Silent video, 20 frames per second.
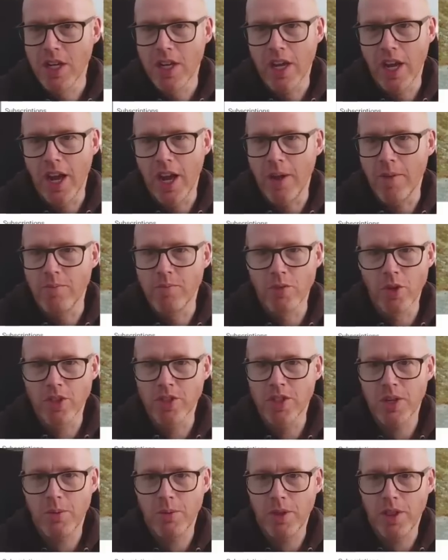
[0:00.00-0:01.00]
not
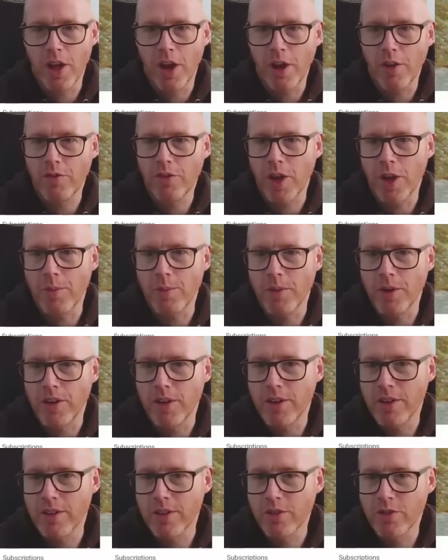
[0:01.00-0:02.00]
someone that I've come
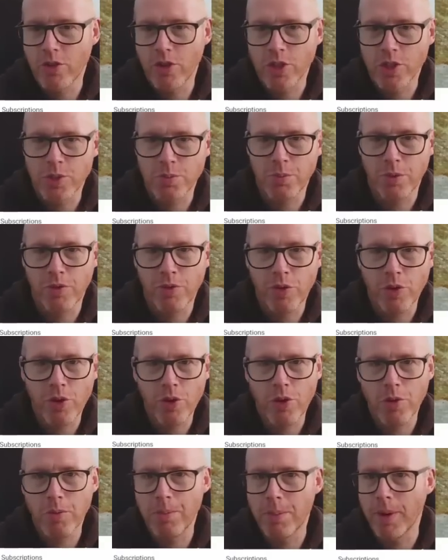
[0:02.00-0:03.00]
across
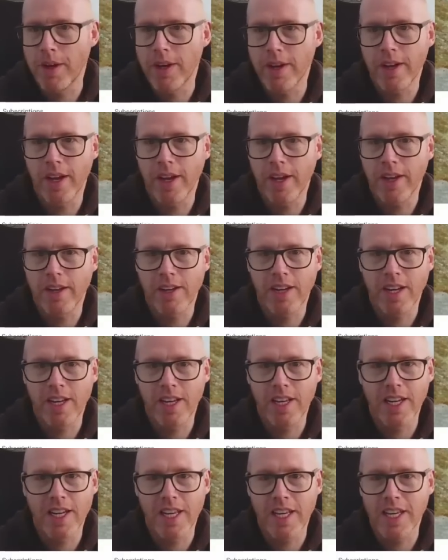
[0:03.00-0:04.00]
before, but
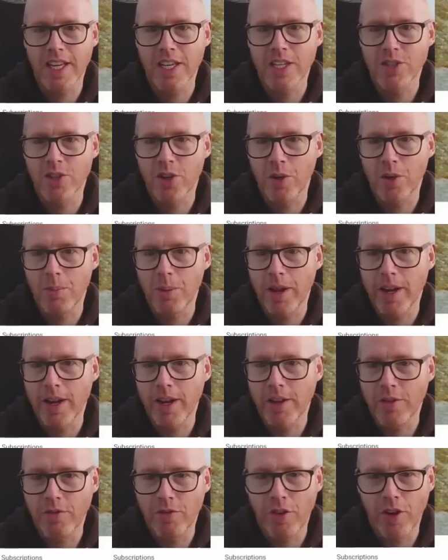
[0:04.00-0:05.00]
clearly he's got
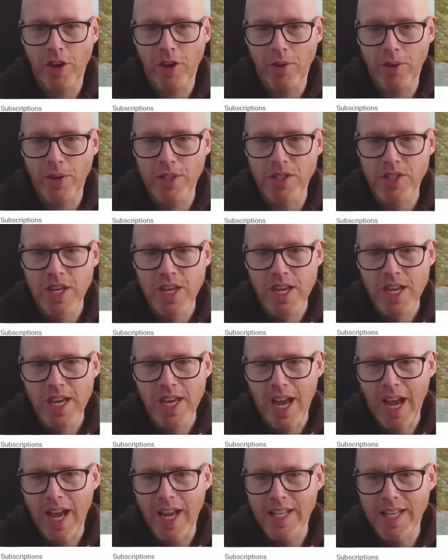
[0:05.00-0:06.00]
plenty of followers,
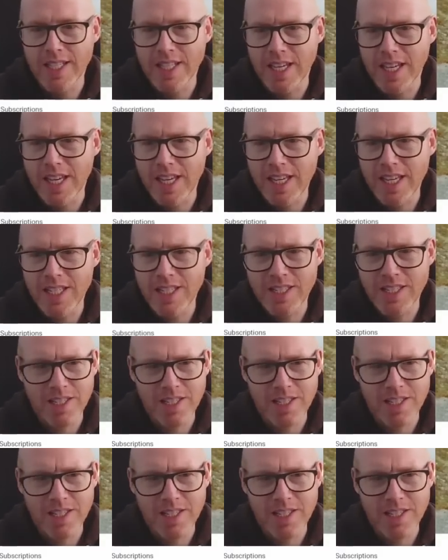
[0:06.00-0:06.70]
and he's